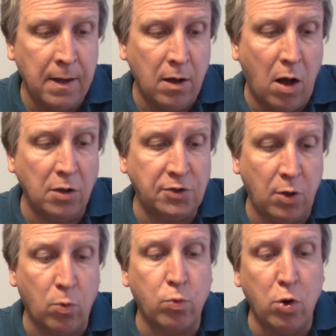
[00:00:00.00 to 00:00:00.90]

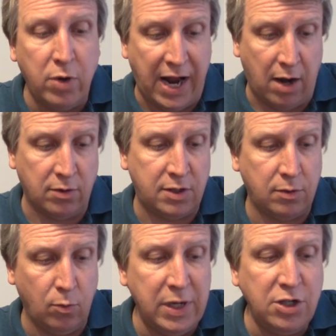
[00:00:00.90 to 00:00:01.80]
Also, Root Out.
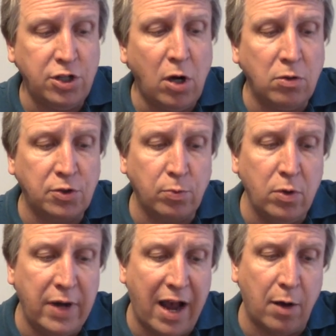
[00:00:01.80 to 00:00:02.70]
We chose
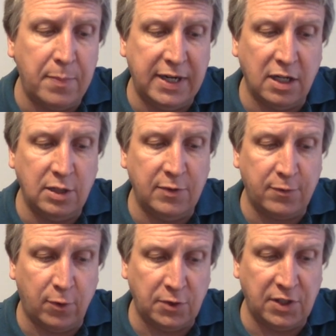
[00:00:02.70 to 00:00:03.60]
Root Out because of its
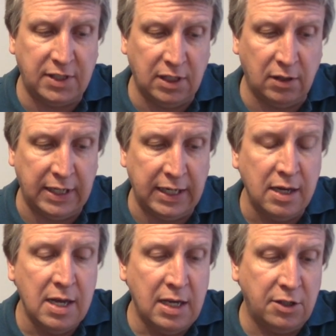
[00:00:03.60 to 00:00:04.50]
versatility.
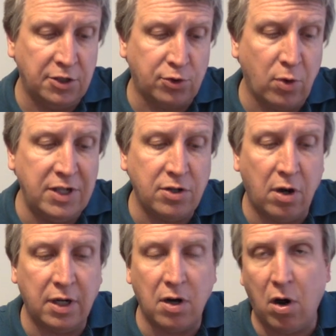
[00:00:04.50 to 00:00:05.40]
Destroy
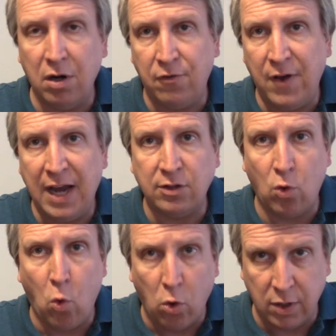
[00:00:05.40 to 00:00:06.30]
target artifact
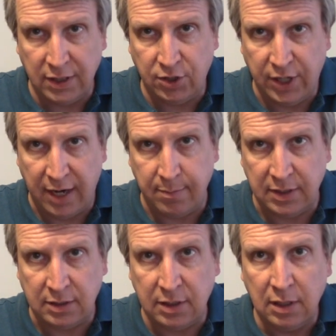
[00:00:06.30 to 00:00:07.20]
or
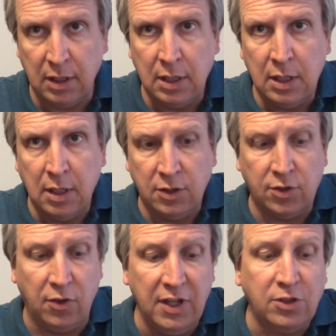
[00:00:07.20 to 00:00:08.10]
enchantment.
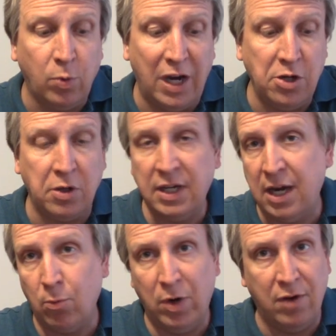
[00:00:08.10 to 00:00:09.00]
So this way you can
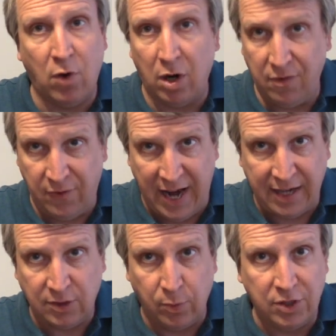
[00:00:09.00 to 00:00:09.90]
get rid of
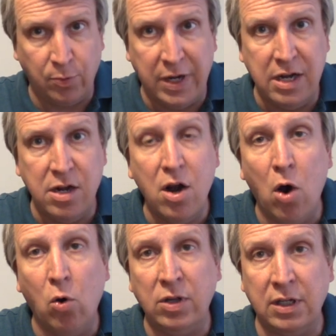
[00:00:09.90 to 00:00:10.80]
artifacts, which we
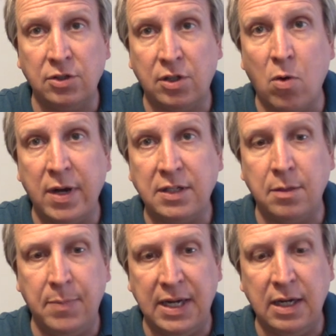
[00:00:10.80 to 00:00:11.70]
know there's going to
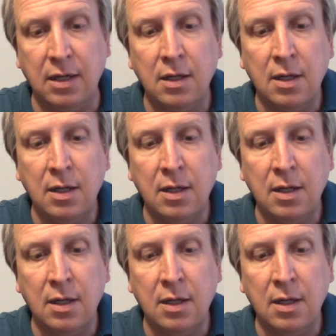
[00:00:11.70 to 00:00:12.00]
be